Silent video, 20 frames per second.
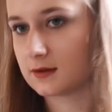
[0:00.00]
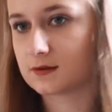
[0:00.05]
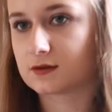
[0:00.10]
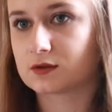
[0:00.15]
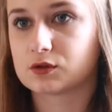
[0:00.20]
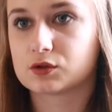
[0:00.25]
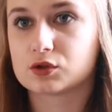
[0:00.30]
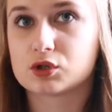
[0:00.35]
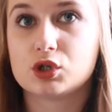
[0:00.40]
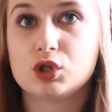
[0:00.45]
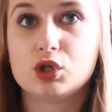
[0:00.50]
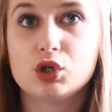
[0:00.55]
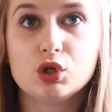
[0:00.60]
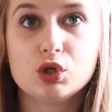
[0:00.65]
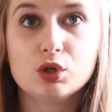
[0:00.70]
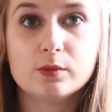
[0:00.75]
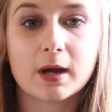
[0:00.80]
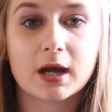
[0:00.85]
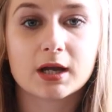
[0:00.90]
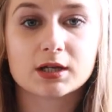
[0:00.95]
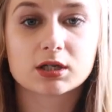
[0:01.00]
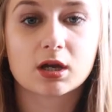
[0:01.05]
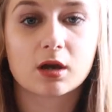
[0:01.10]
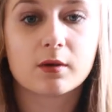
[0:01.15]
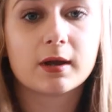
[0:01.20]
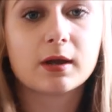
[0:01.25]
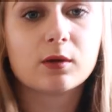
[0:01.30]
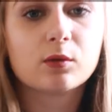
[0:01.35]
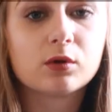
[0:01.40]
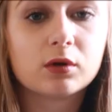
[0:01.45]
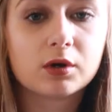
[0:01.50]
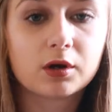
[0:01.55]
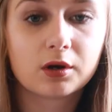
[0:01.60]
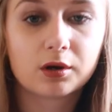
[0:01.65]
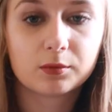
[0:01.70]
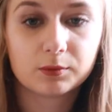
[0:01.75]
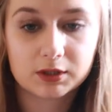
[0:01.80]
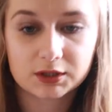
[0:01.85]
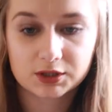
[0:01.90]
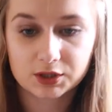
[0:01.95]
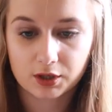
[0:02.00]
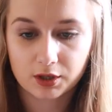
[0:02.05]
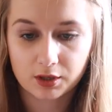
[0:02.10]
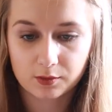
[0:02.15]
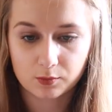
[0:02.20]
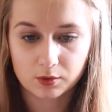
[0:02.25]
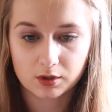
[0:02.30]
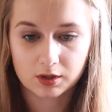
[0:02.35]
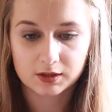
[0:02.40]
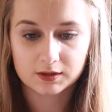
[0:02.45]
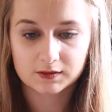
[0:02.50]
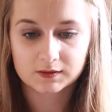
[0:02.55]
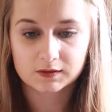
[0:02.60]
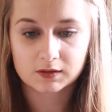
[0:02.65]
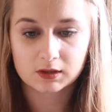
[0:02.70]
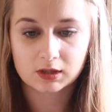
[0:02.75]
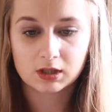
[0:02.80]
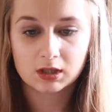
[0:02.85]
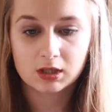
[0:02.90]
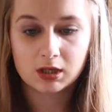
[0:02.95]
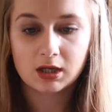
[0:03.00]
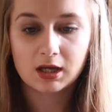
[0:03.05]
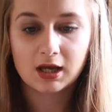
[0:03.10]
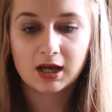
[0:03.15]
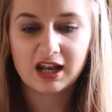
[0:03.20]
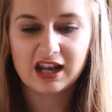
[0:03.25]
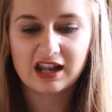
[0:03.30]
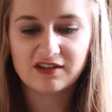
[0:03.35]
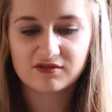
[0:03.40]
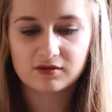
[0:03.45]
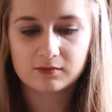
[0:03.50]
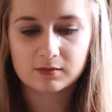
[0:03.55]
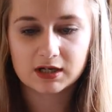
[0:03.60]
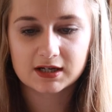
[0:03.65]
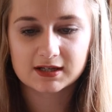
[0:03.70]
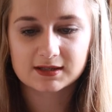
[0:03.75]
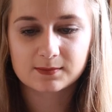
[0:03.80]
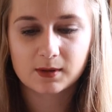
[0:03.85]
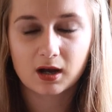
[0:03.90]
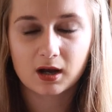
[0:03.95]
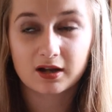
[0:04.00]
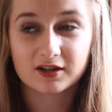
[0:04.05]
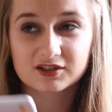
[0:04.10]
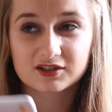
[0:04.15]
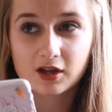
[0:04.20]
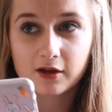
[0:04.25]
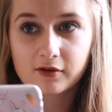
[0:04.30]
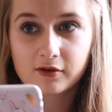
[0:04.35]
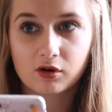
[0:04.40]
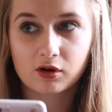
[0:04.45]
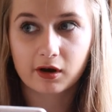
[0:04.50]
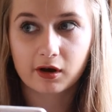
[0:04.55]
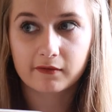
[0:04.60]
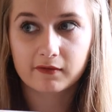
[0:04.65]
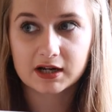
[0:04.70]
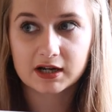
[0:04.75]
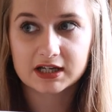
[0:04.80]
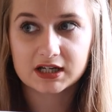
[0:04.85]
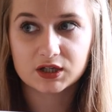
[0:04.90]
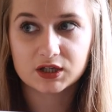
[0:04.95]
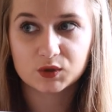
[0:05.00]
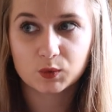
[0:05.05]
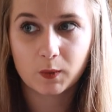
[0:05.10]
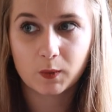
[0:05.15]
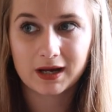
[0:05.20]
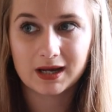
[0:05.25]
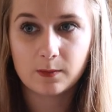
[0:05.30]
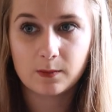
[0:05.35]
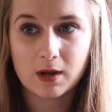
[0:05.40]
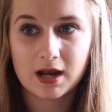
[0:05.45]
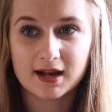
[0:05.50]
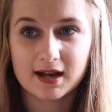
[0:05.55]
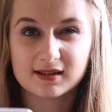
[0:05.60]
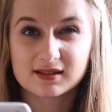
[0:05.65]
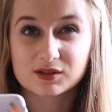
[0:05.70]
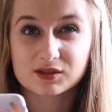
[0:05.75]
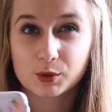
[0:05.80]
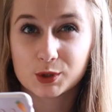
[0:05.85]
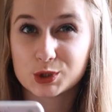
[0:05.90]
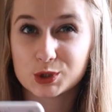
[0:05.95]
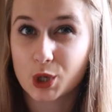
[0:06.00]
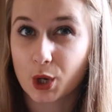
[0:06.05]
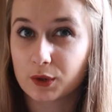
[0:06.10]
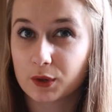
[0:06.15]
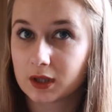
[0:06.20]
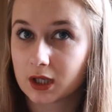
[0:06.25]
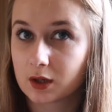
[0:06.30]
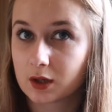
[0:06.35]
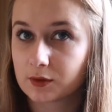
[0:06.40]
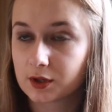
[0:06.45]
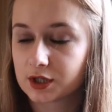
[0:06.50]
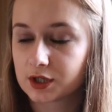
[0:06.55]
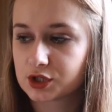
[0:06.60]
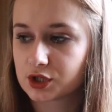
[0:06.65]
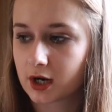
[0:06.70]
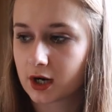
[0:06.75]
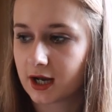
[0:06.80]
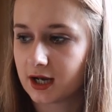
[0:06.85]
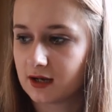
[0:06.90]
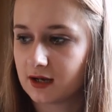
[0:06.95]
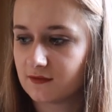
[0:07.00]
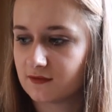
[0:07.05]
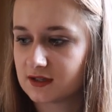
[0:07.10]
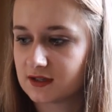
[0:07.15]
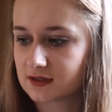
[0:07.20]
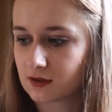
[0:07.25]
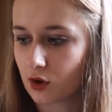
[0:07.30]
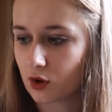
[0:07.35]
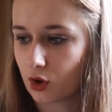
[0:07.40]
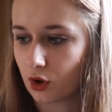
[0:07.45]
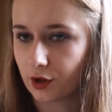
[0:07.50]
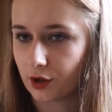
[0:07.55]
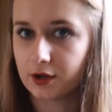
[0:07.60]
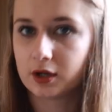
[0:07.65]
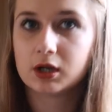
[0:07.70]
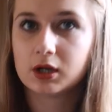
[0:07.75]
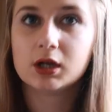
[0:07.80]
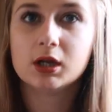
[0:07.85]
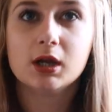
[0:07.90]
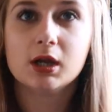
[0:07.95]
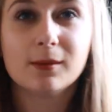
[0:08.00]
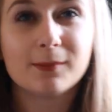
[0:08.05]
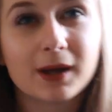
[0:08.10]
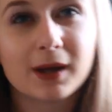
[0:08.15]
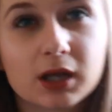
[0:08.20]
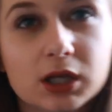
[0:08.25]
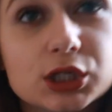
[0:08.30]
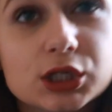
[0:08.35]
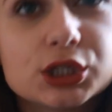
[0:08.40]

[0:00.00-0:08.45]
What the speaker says: that's not too bad going. What are we time-wise? 11 minutes past. I've got to get ready in 20 minutes, so I don't think I'm going to try any of this on. But I'm